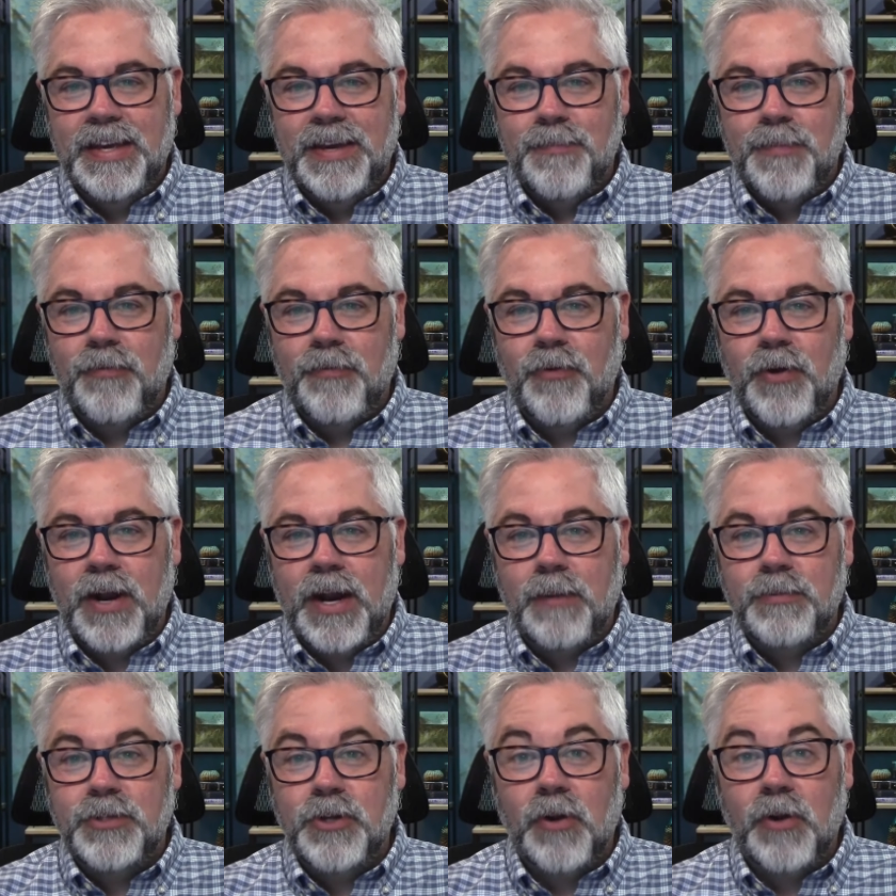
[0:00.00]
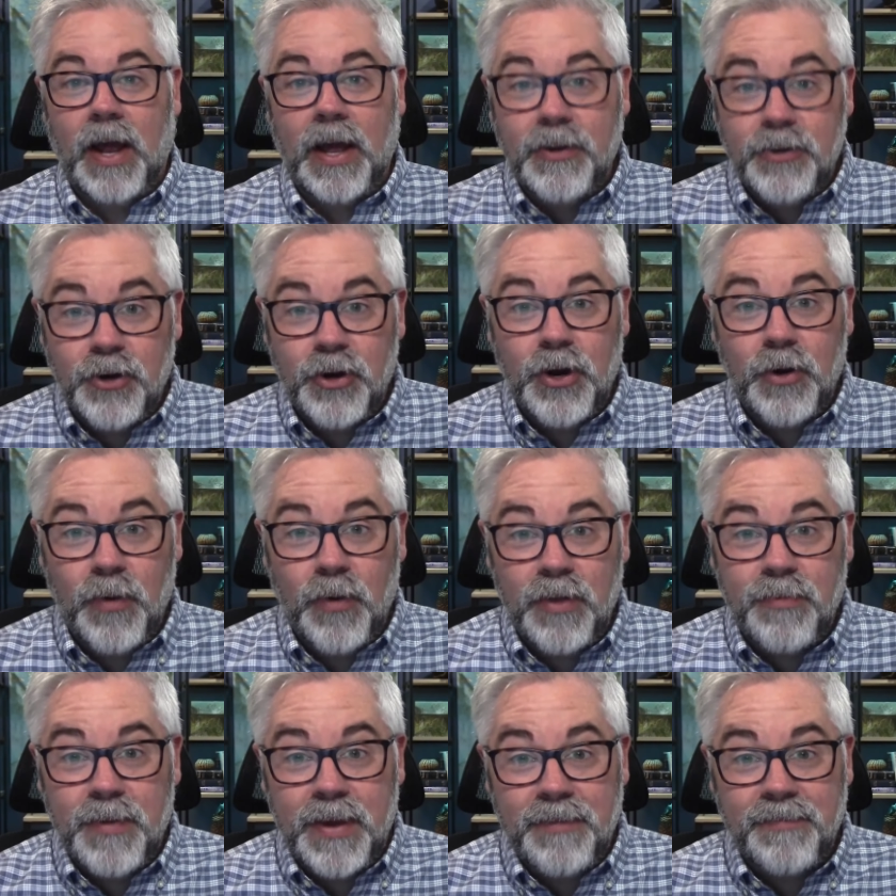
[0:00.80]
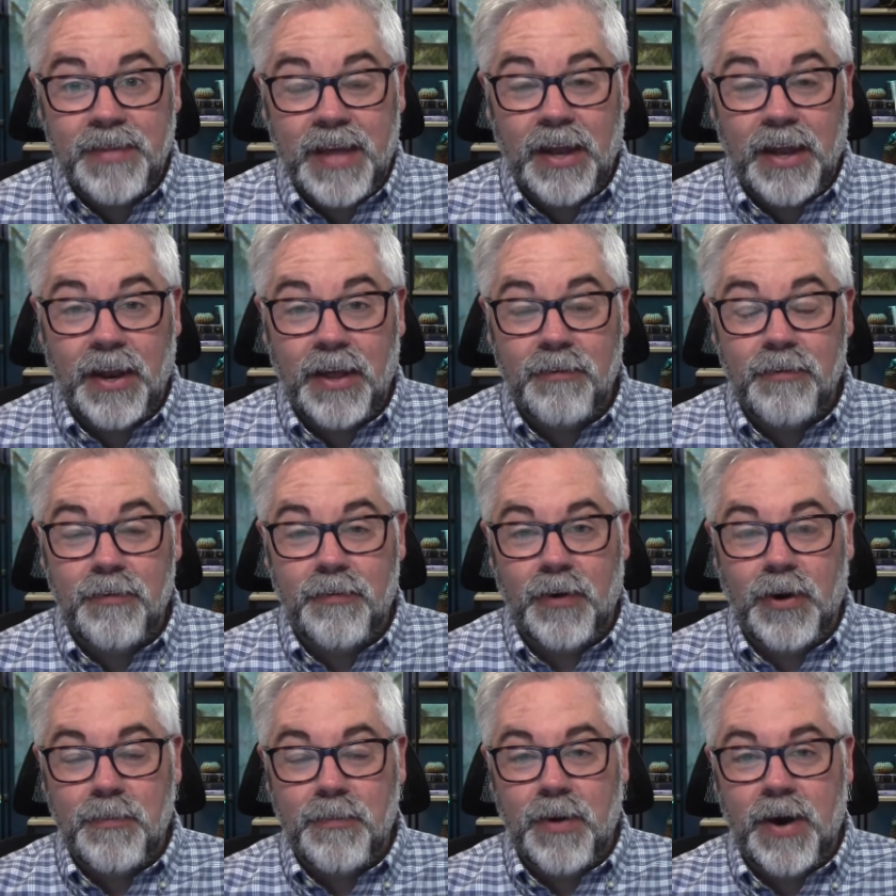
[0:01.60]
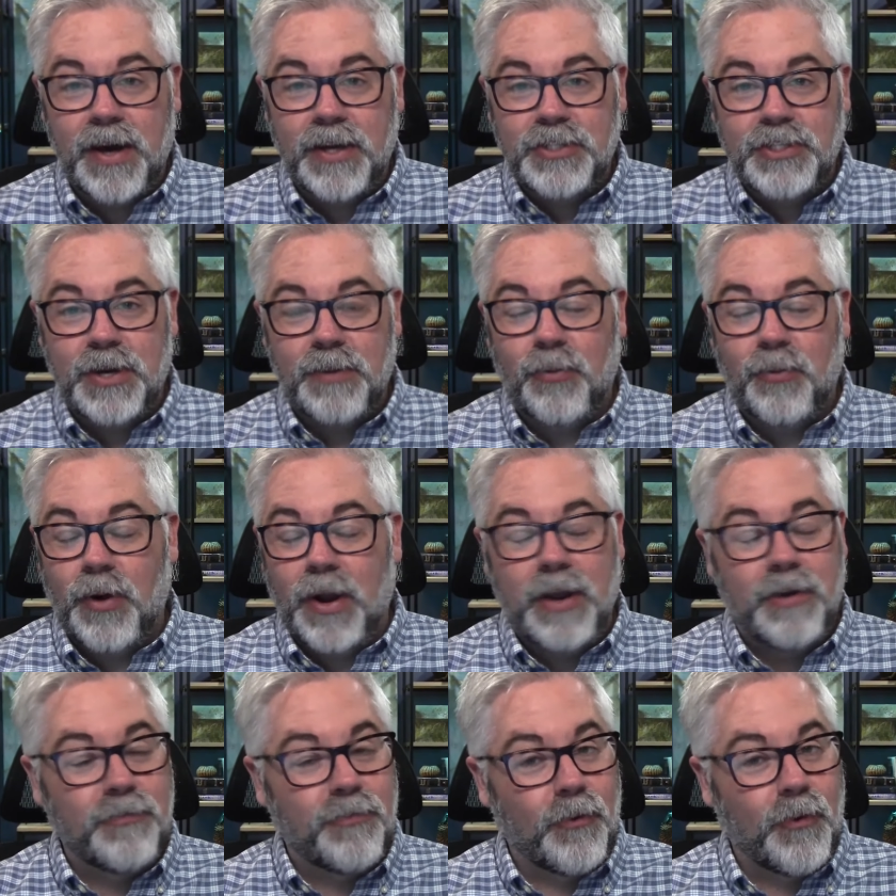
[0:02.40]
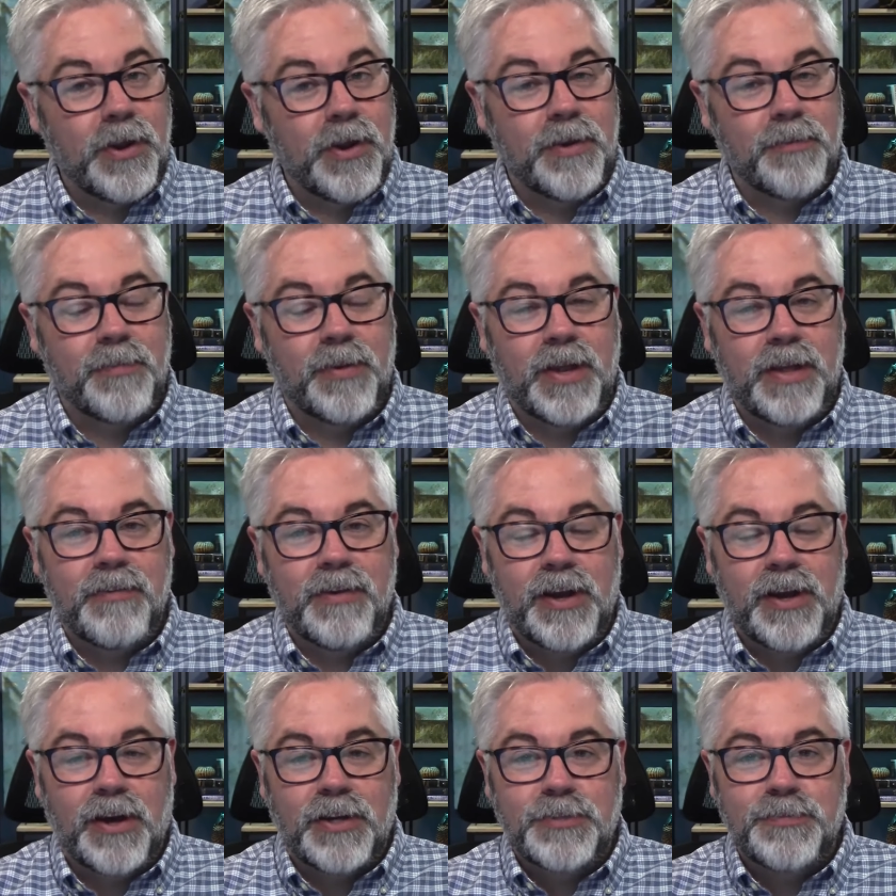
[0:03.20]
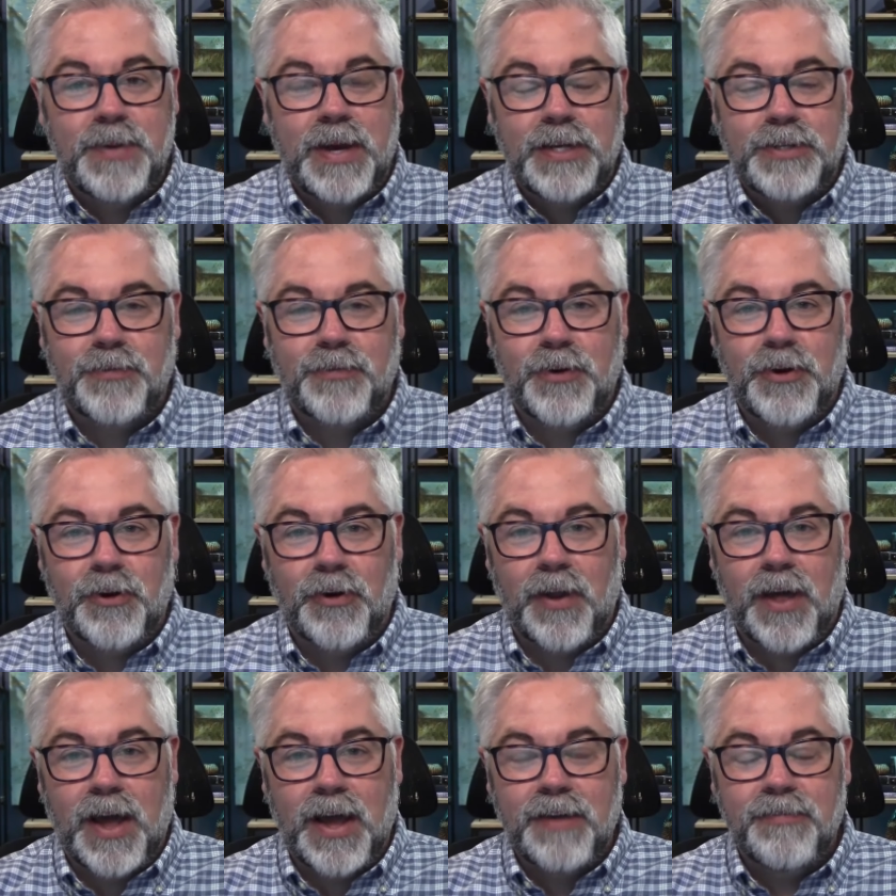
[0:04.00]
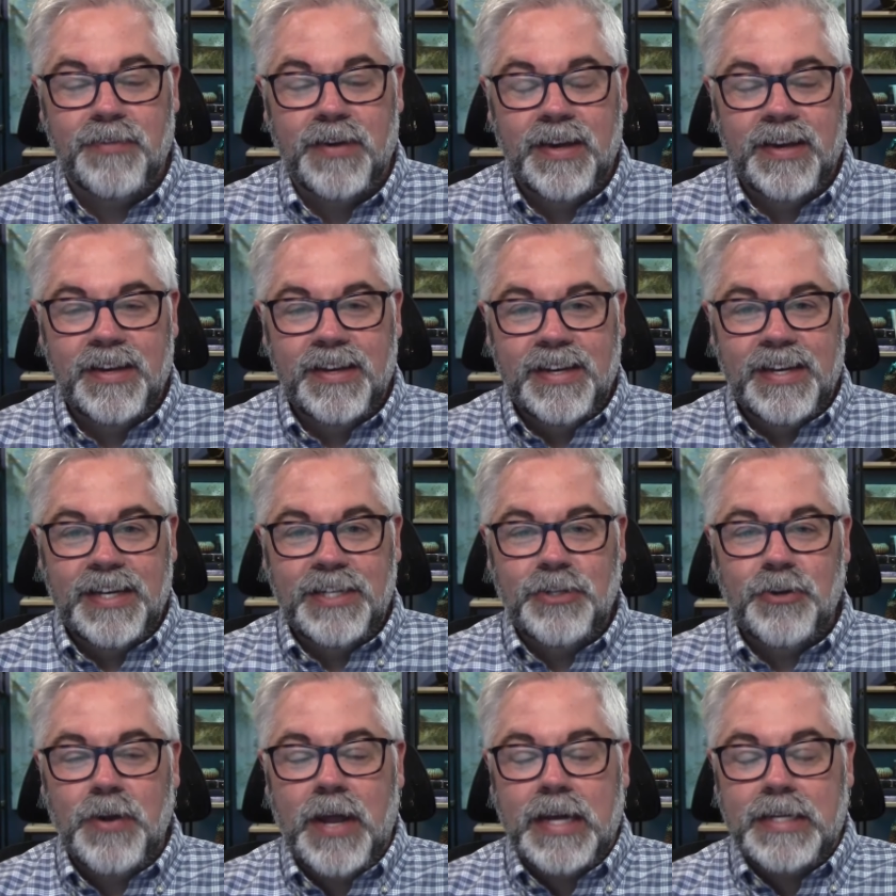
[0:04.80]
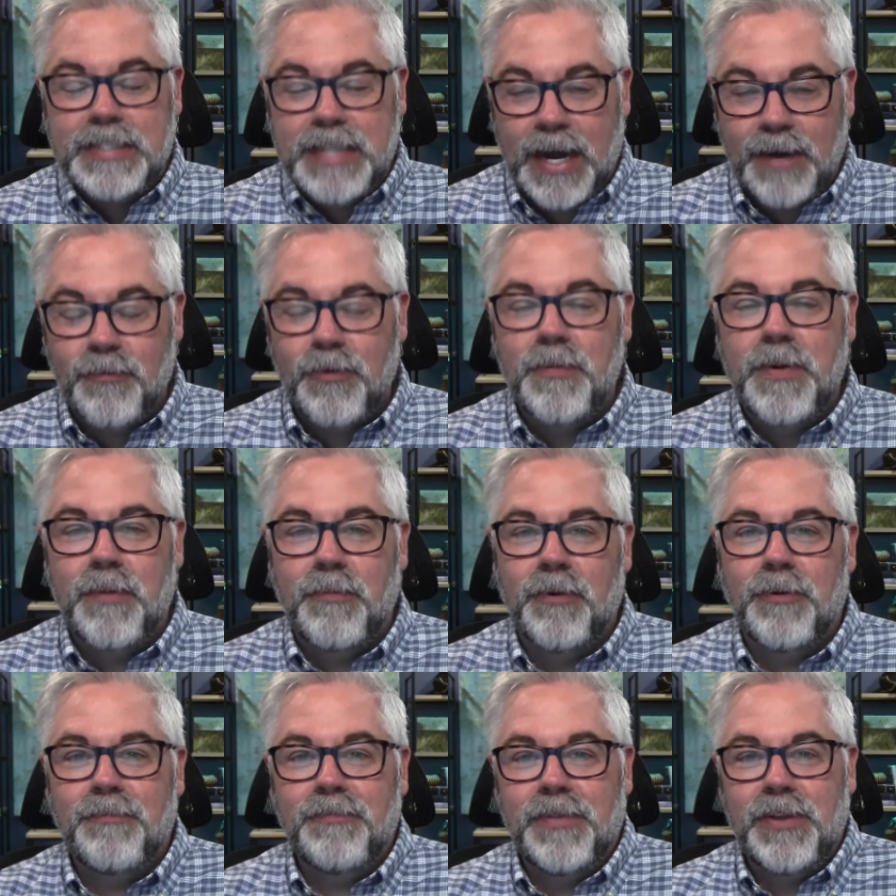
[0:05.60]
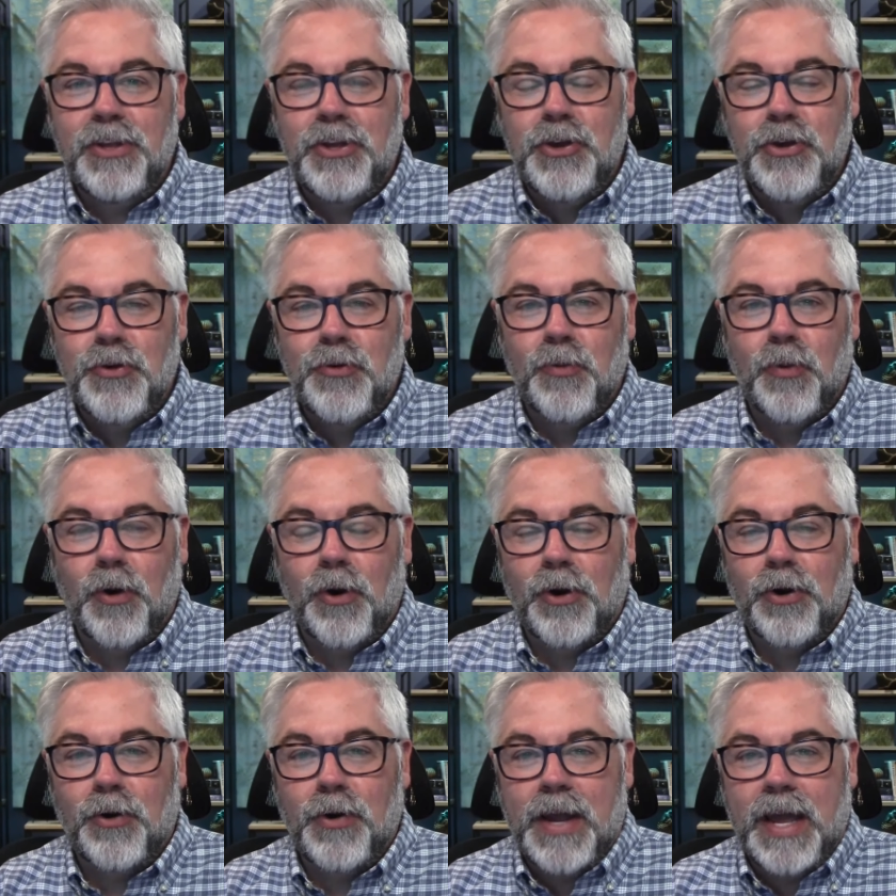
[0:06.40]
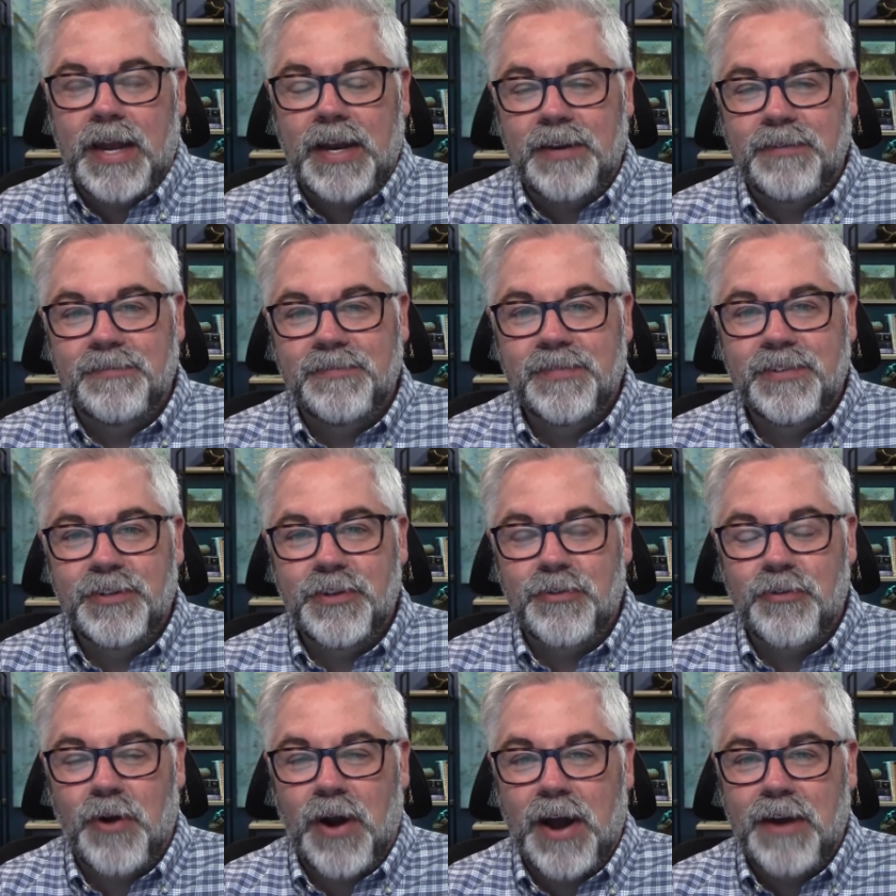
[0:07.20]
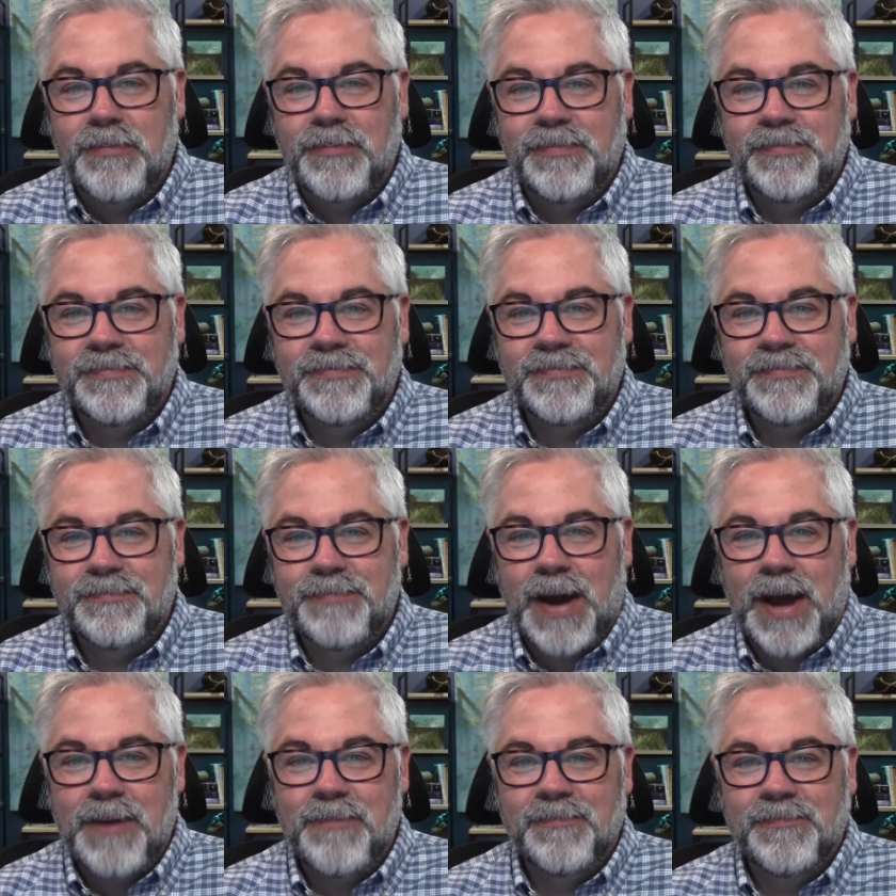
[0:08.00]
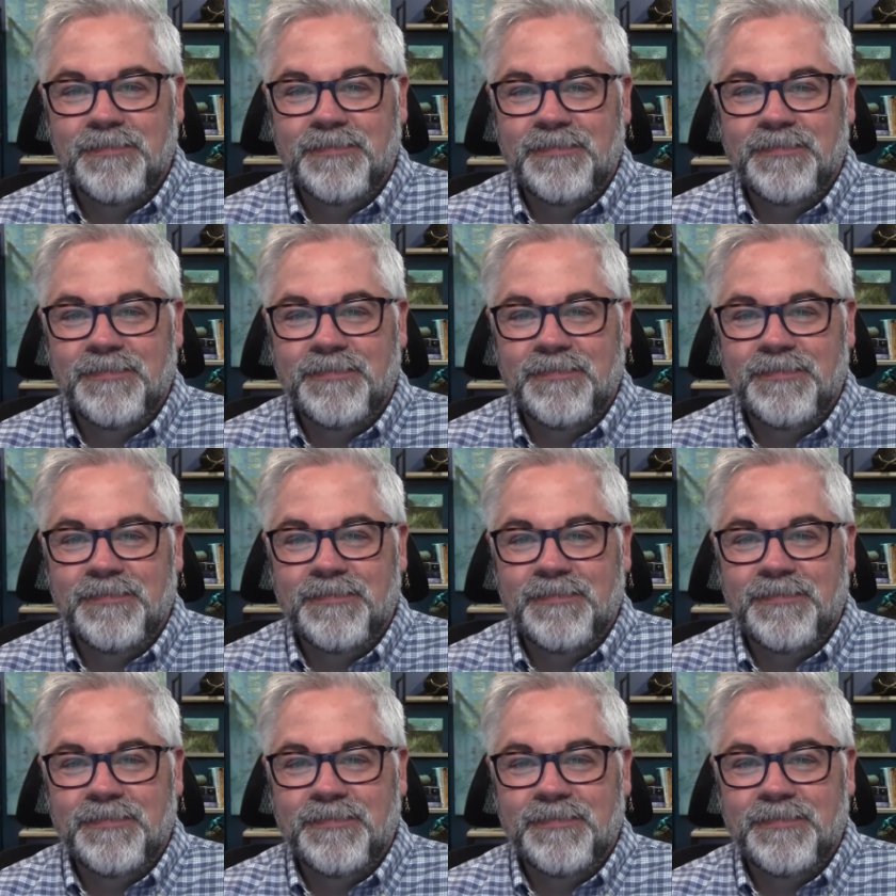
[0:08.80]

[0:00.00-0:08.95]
My friend, I'm so glad you're here with me. I love you very much. I'm praying for you, believing God's best for your life. Until next time, remember, you were created to thrive. Bye.